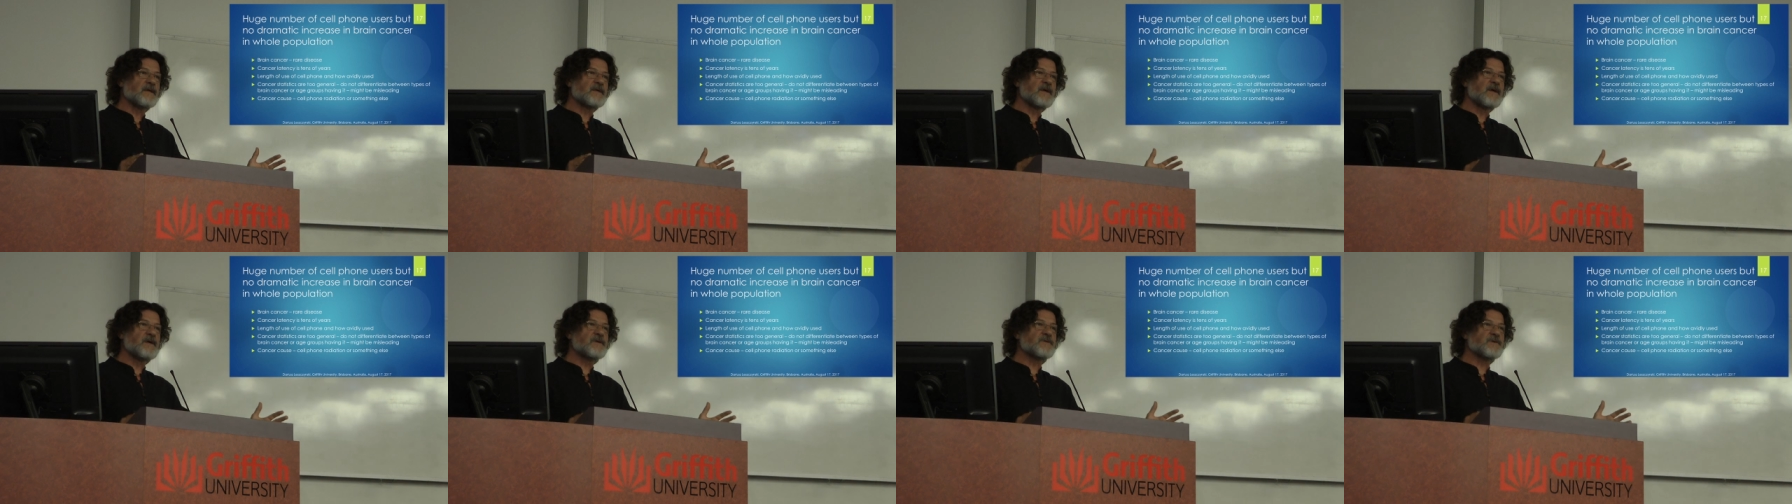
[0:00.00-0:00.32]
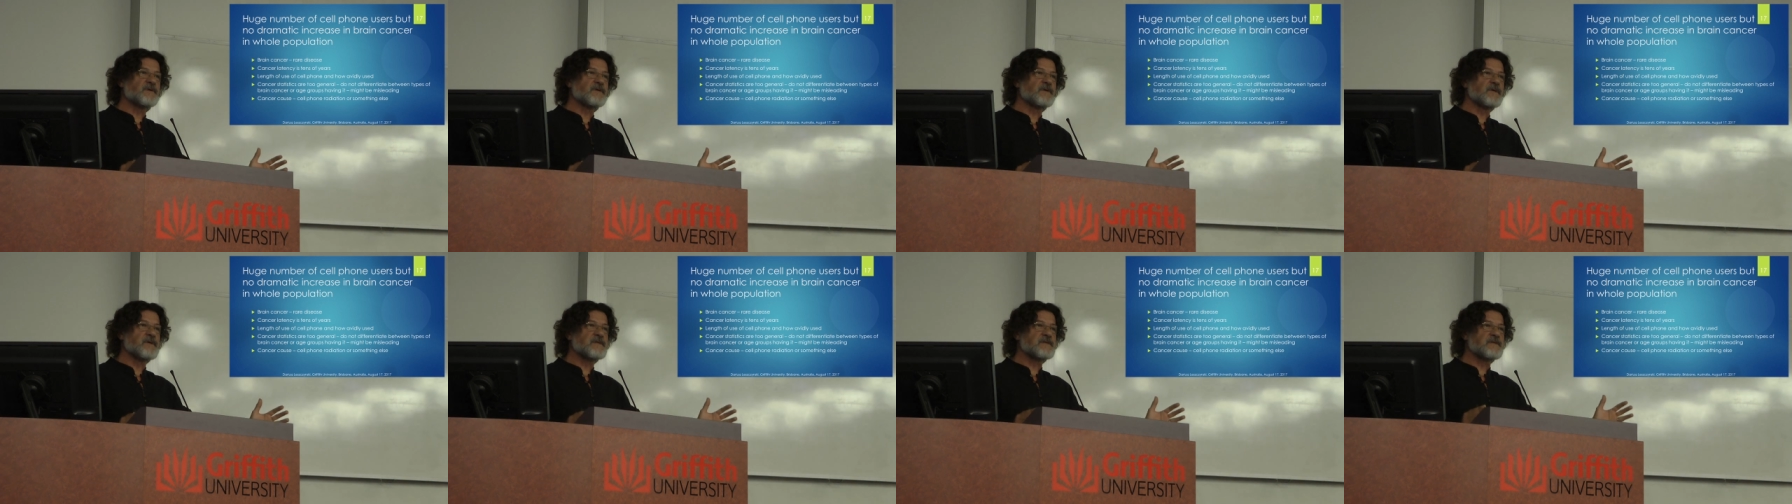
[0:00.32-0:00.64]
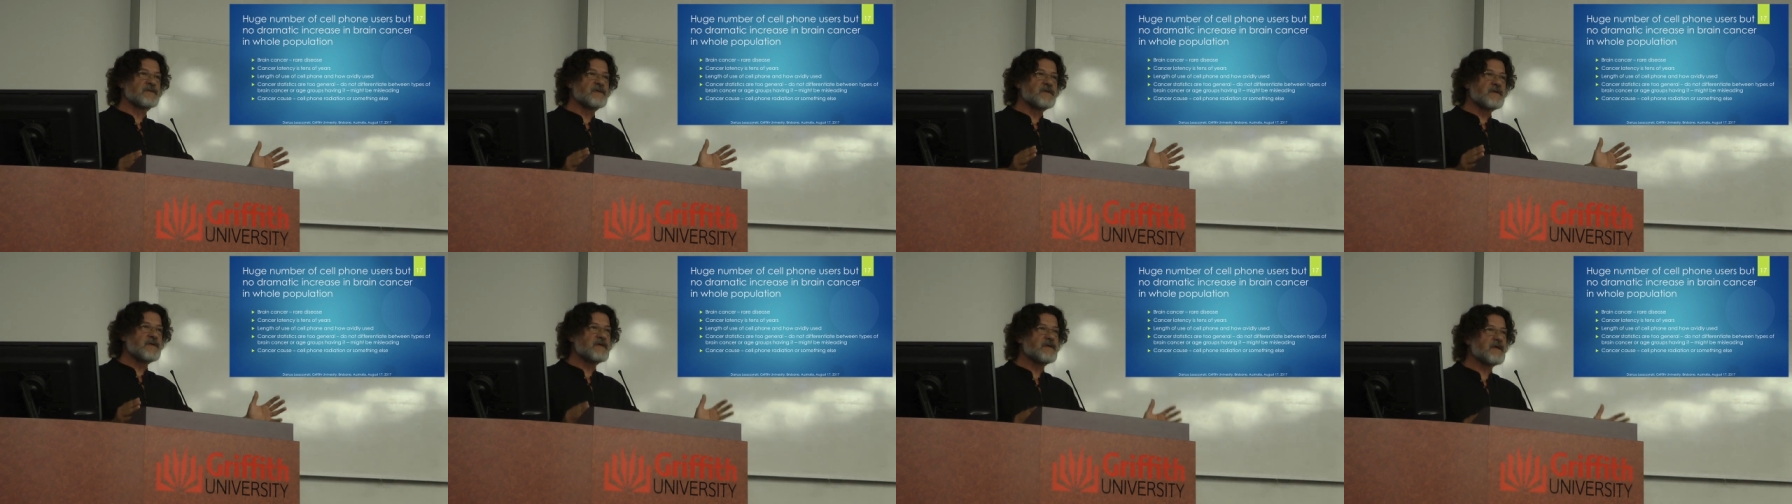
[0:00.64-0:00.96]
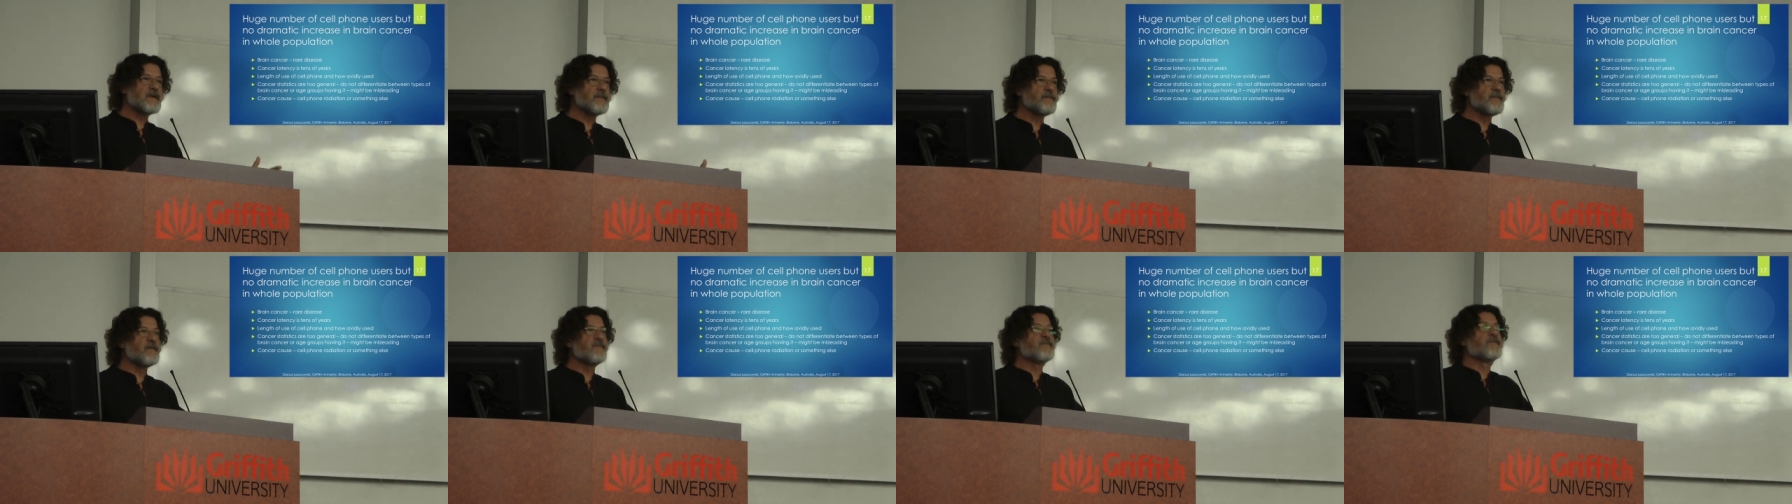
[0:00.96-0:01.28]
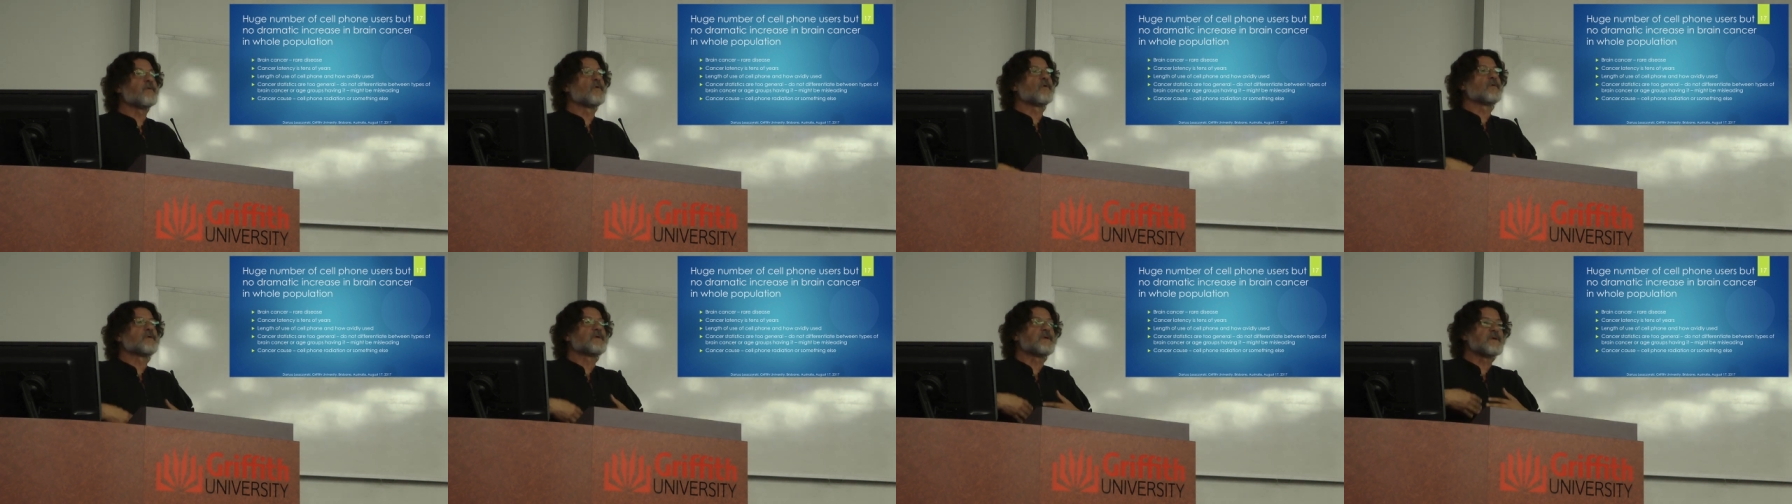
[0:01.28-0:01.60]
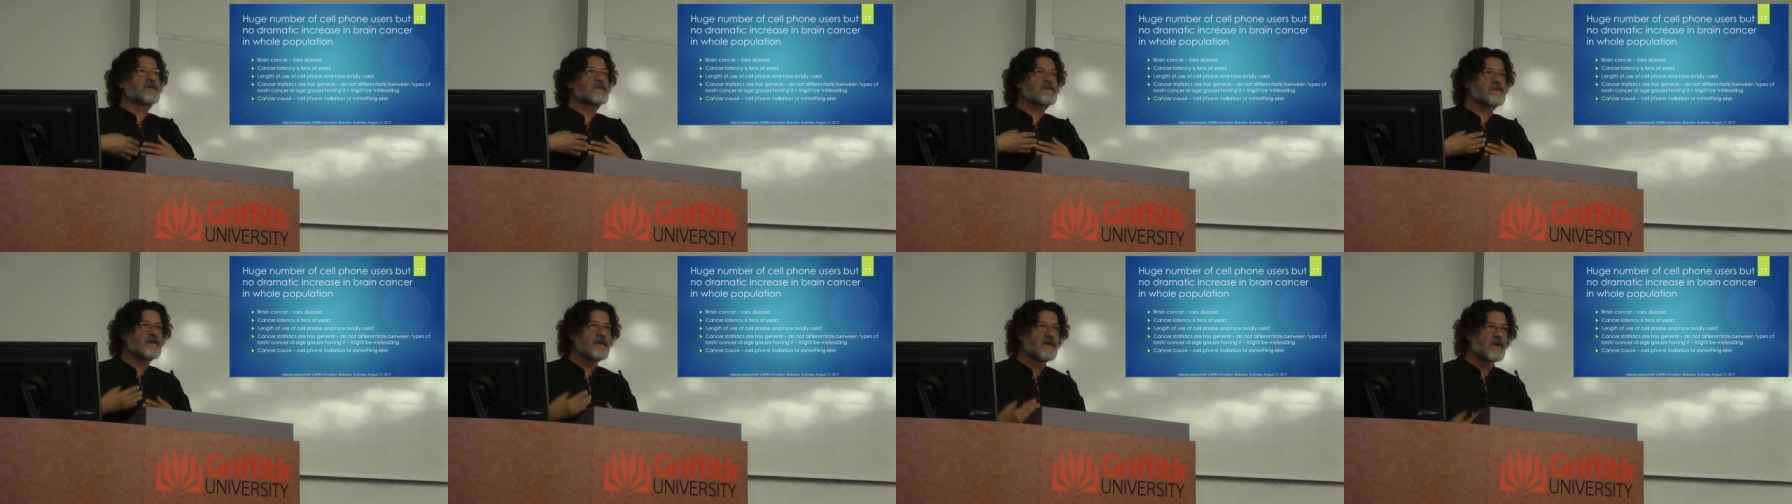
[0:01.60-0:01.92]
radiation is needed
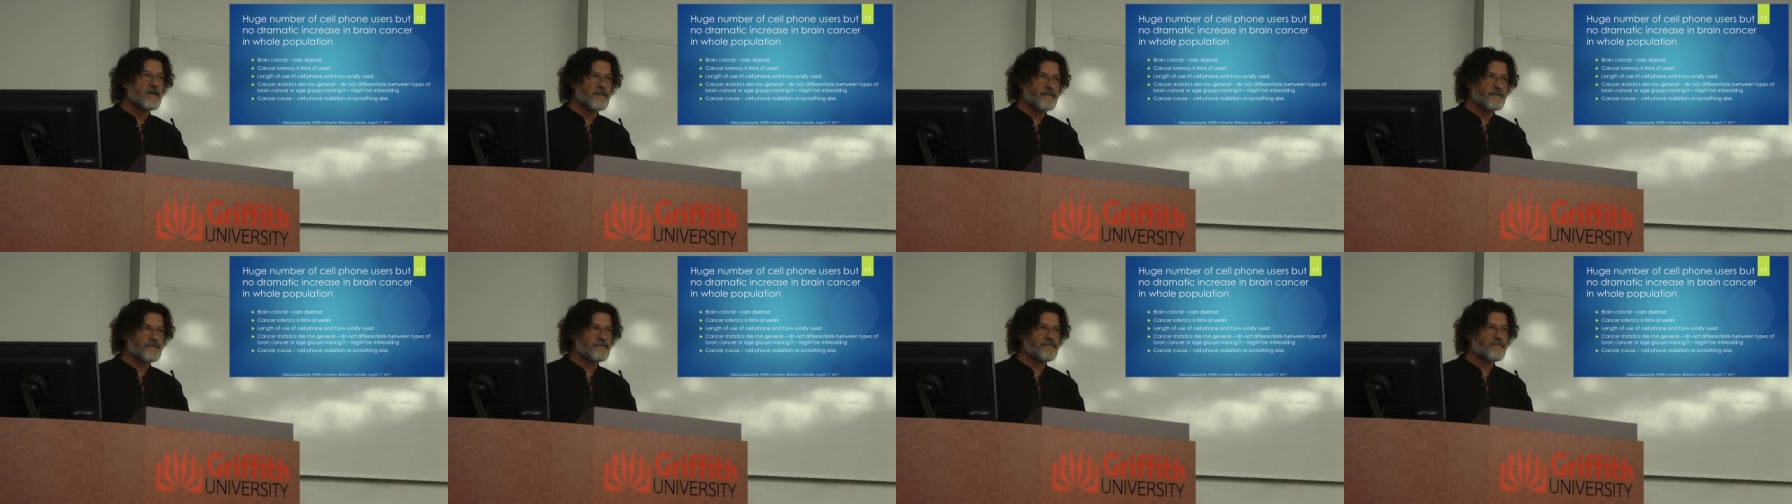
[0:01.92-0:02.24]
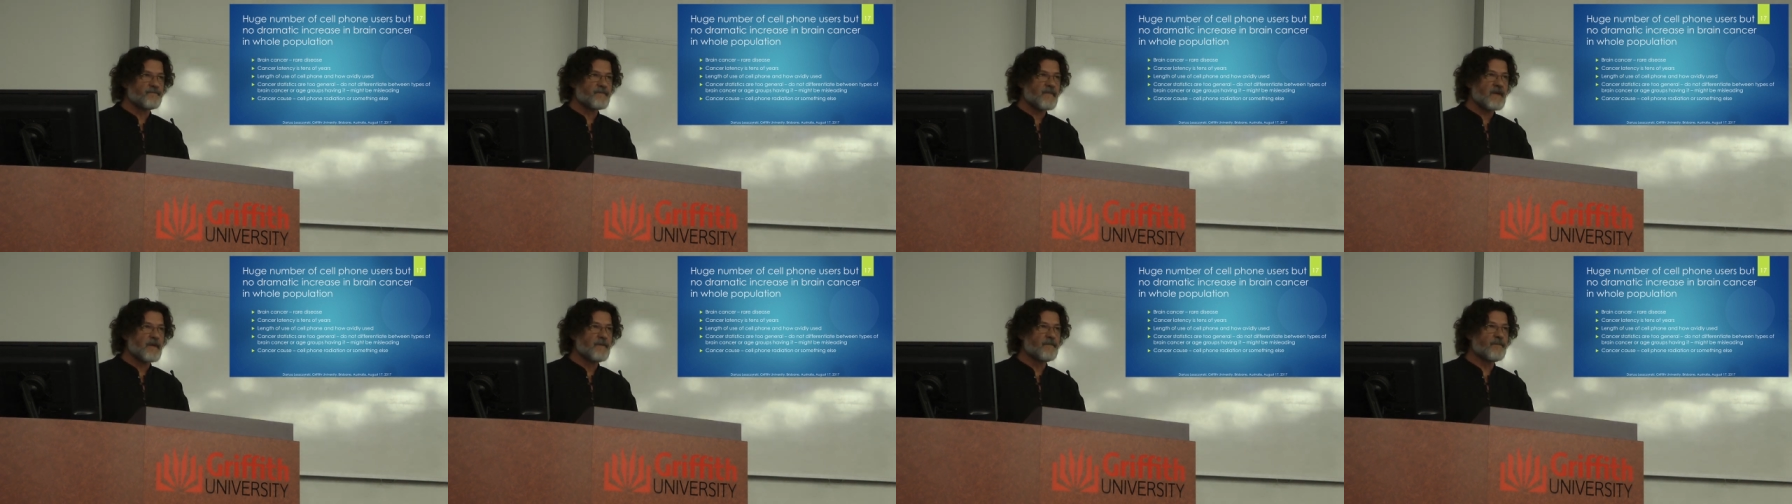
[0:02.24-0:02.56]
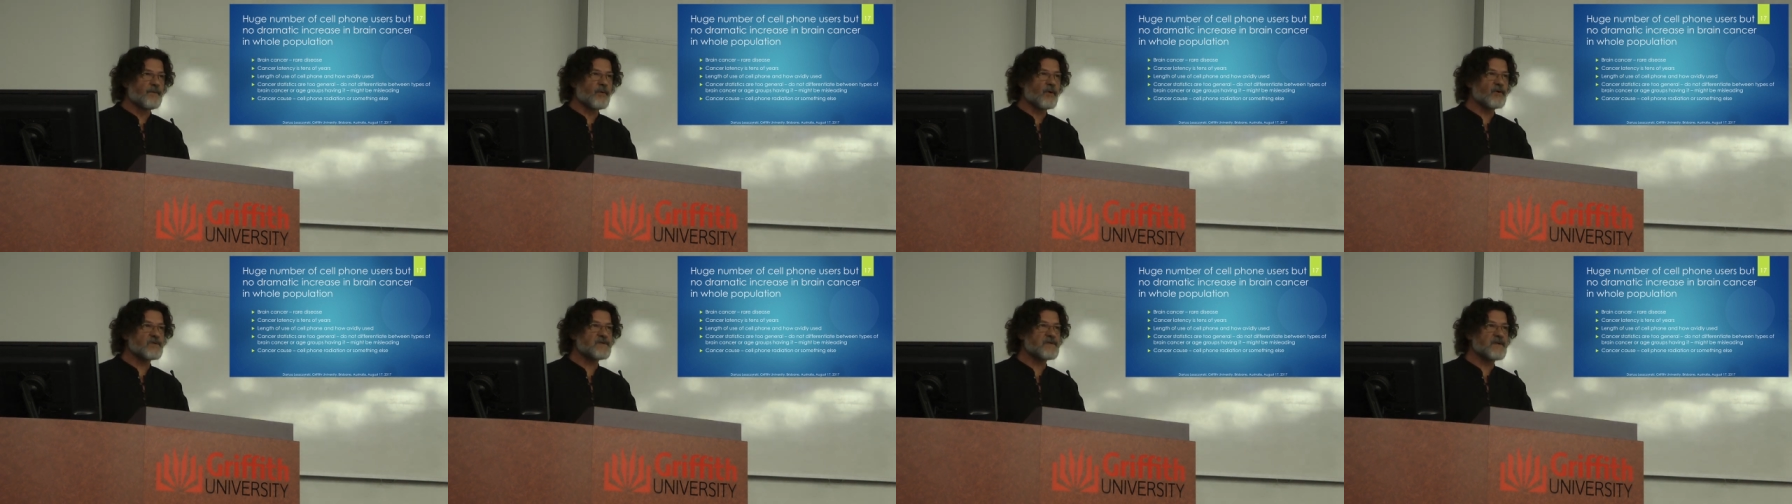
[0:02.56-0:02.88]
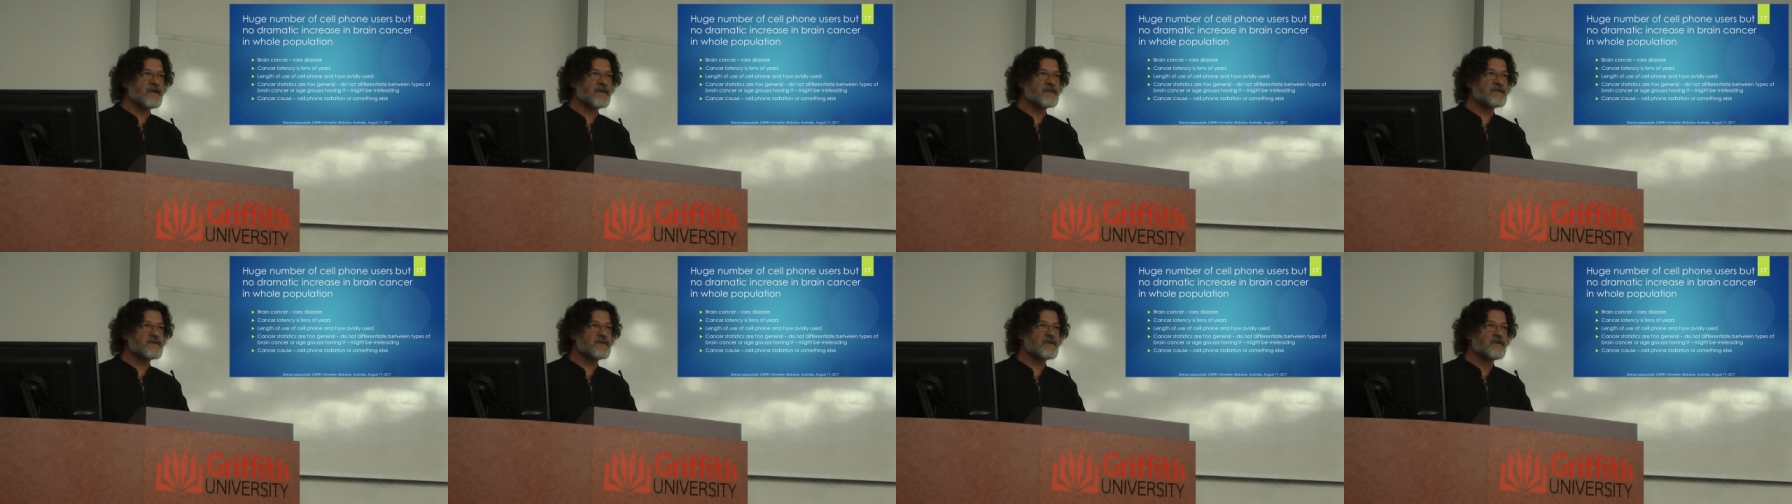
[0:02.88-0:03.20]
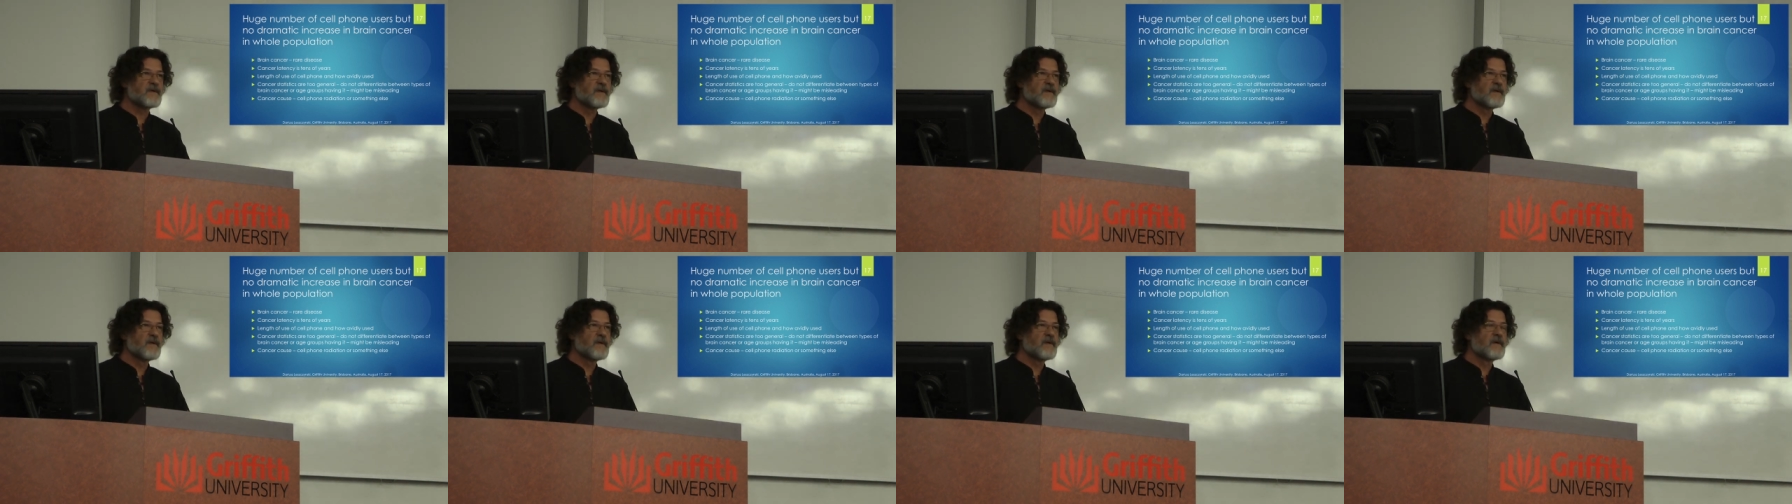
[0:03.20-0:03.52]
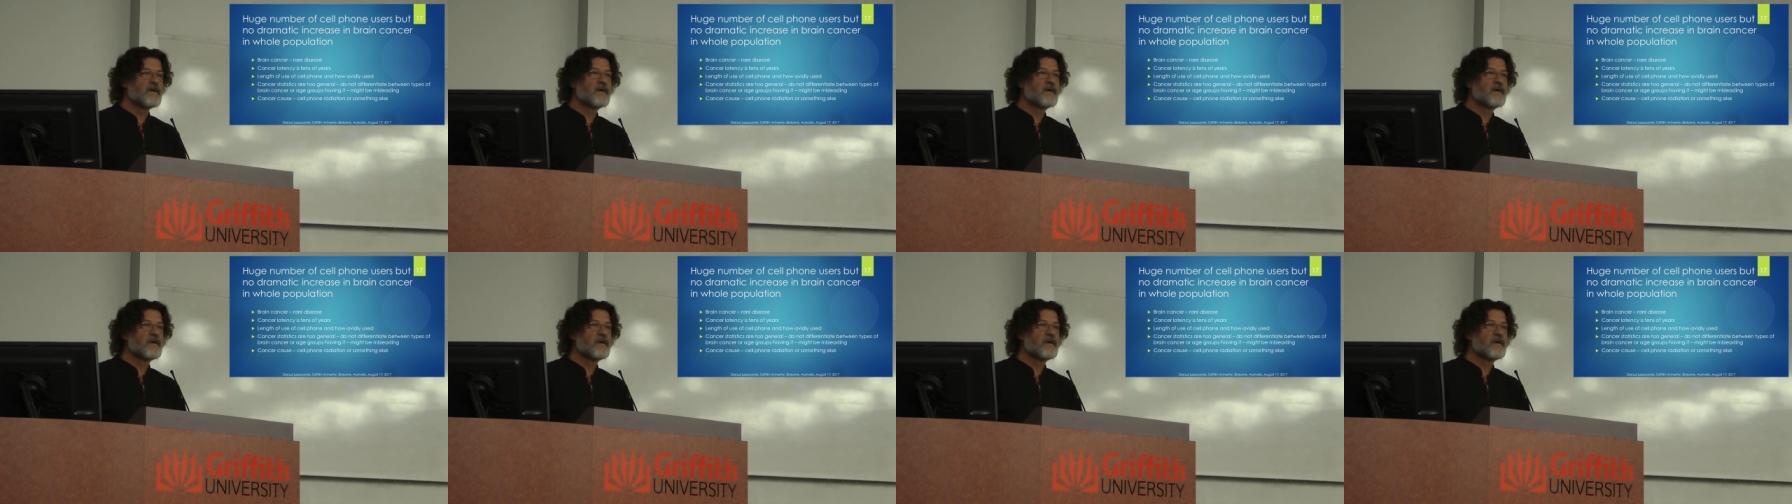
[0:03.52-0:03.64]
before this process